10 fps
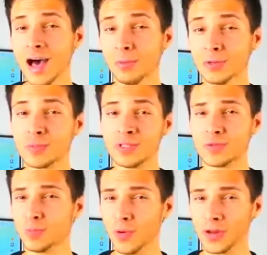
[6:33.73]
Apple has been
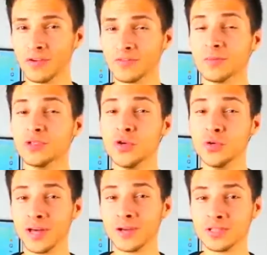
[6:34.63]
supporting it from
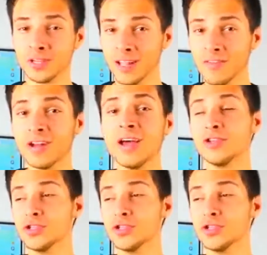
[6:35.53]
2011